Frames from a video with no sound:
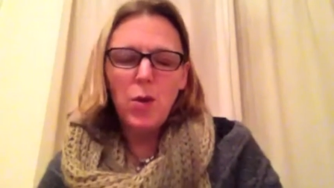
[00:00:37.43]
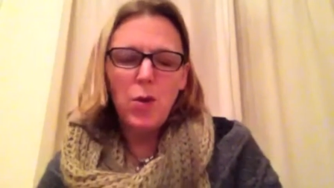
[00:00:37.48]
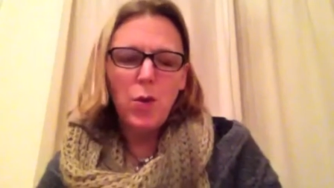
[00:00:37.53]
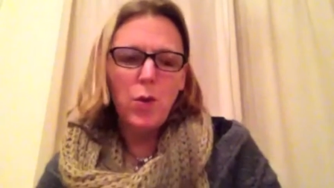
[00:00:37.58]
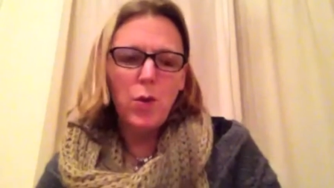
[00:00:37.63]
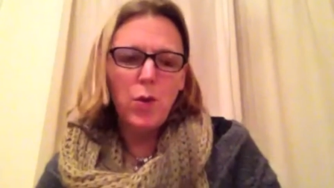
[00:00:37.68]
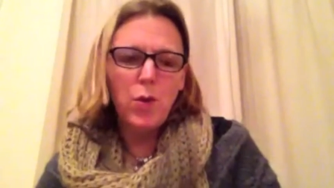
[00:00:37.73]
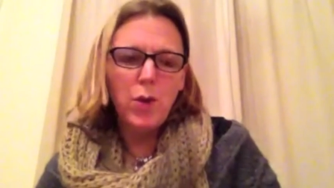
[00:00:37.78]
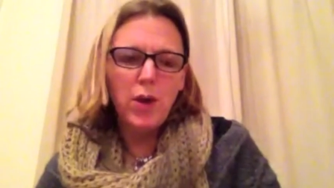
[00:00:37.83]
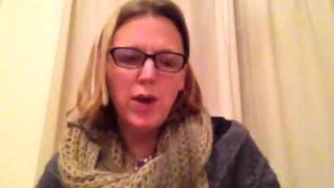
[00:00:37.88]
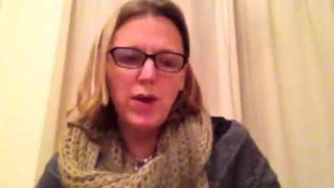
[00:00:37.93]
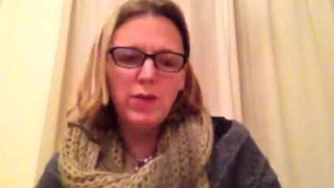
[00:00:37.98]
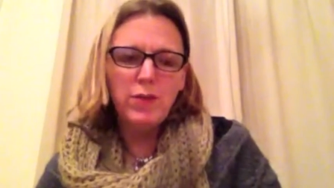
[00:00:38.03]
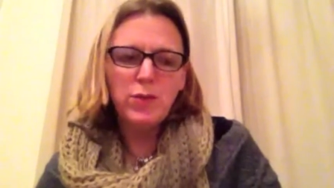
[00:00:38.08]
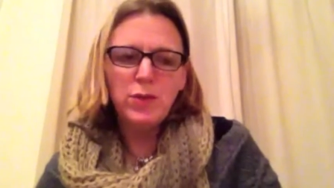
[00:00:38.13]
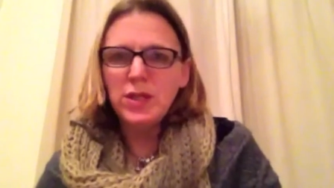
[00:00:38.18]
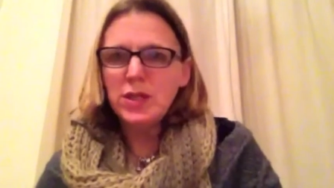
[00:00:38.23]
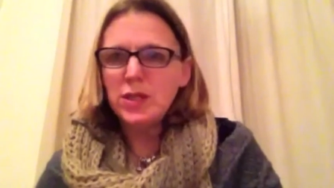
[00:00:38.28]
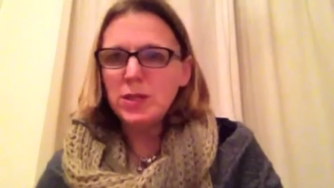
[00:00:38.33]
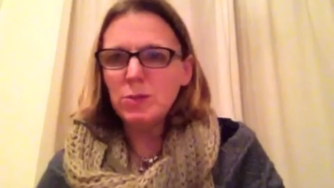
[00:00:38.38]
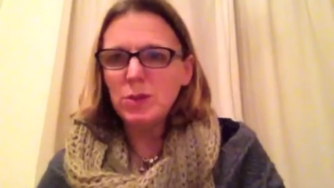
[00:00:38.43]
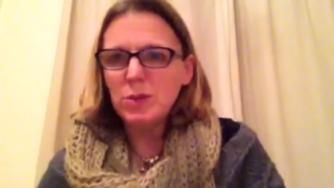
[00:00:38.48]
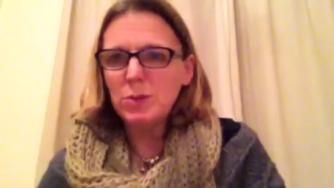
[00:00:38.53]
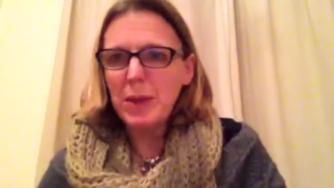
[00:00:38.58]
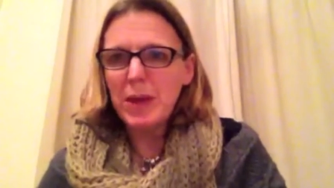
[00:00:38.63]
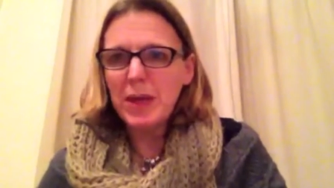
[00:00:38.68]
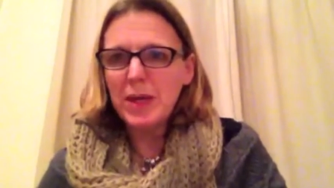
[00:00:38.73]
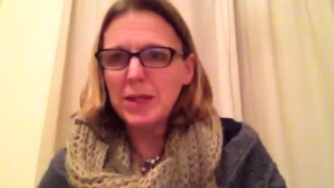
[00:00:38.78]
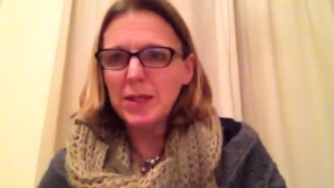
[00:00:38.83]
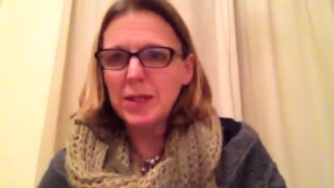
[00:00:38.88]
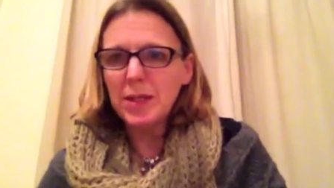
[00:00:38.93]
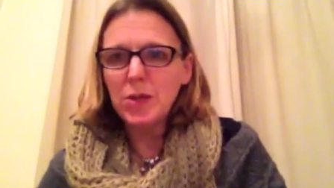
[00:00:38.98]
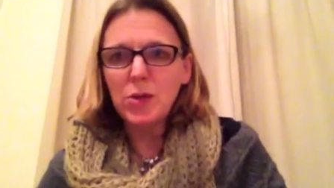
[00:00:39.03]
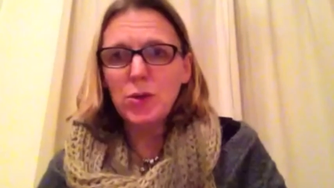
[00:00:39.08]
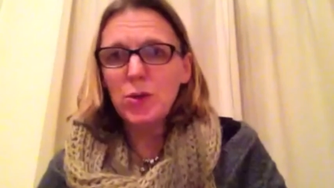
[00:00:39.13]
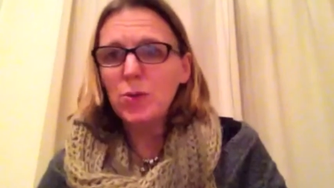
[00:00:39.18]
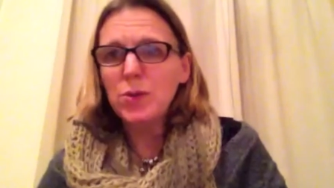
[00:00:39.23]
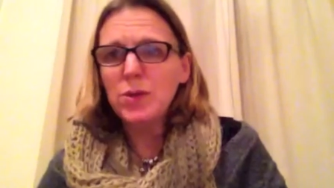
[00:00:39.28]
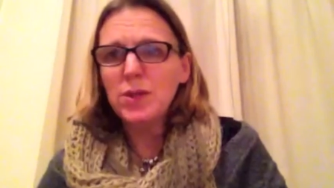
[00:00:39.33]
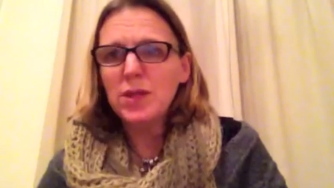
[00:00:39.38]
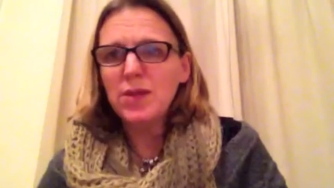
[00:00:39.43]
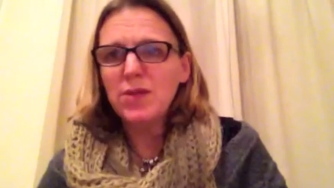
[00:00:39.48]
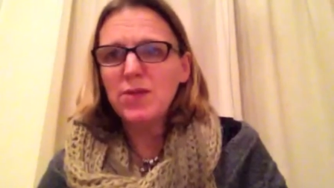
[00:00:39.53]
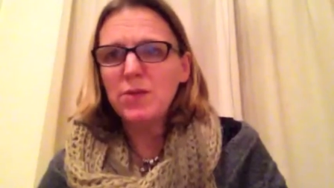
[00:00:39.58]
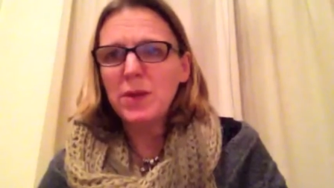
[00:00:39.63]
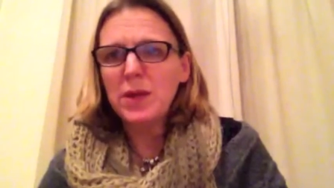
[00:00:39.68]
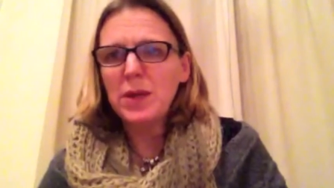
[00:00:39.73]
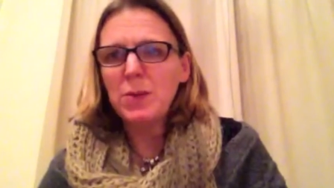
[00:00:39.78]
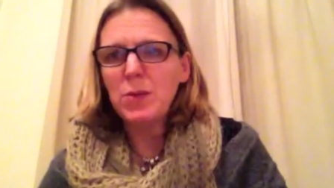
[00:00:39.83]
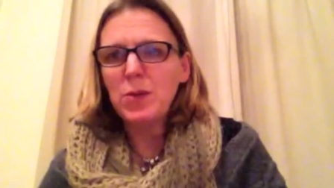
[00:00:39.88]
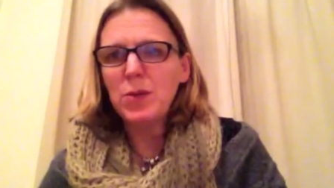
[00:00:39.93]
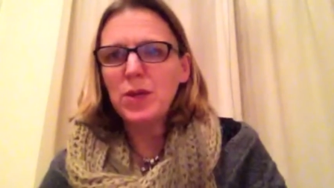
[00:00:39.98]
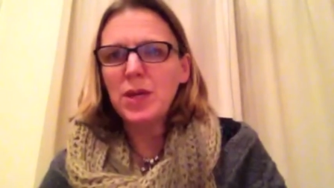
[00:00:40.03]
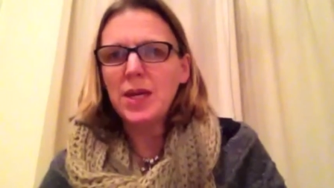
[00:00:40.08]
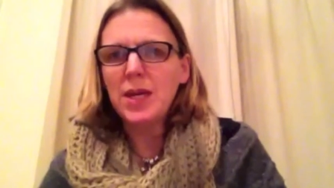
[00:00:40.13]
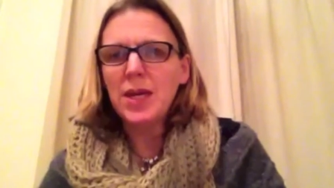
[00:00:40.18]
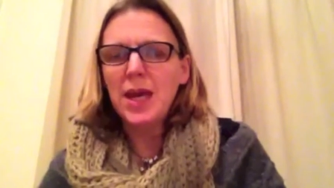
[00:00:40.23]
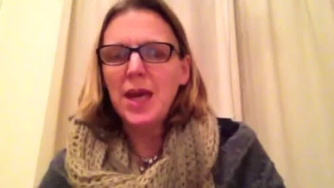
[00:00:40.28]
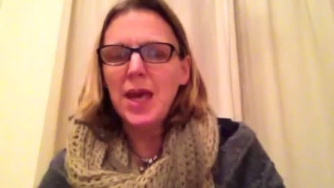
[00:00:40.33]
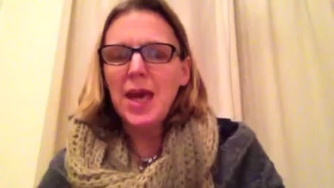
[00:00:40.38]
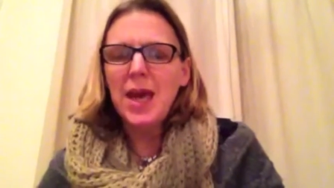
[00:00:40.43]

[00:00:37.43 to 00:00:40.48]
or if you need some space and you don't want to hear from anybody,